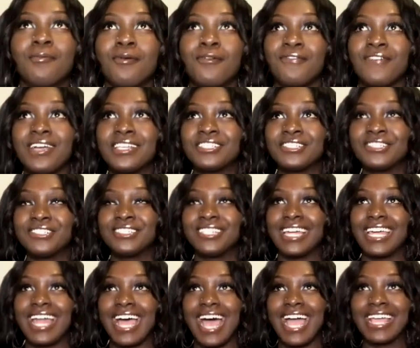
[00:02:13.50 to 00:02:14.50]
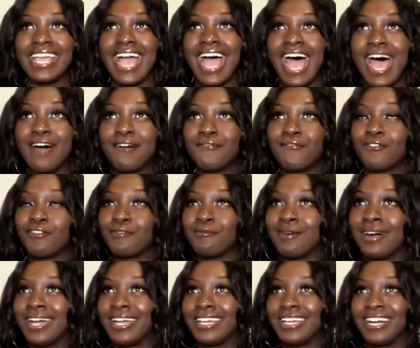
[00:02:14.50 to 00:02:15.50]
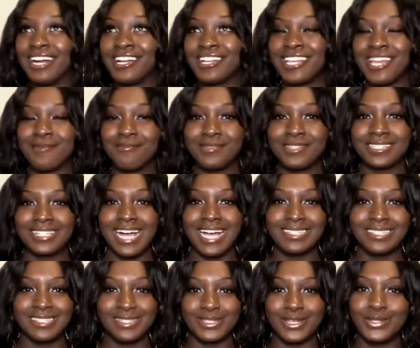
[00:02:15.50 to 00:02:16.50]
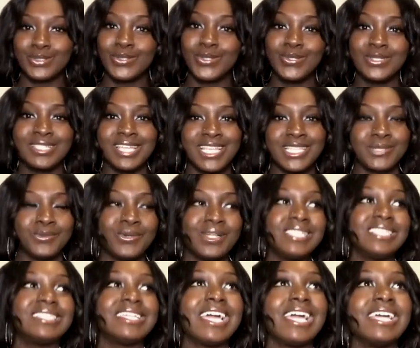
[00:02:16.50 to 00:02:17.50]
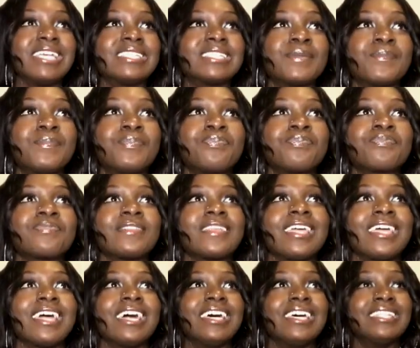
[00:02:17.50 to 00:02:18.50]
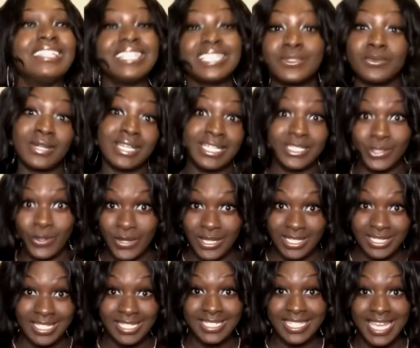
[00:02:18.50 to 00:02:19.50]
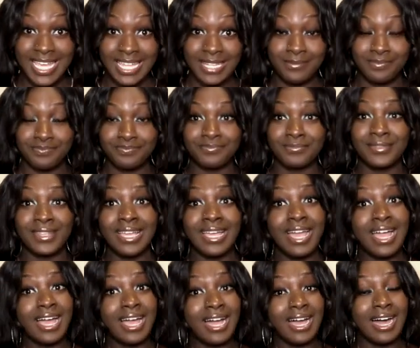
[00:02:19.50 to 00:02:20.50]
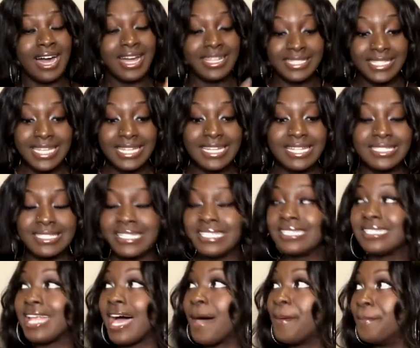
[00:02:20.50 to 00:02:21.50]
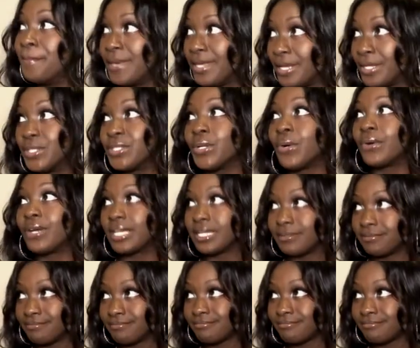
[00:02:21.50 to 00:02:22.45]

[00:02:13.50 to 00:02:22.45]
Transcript: the professor that I have for my on-campus classes on Tuesdays, Wednesdays, this is what he told us. He said, attendance is not mandatory,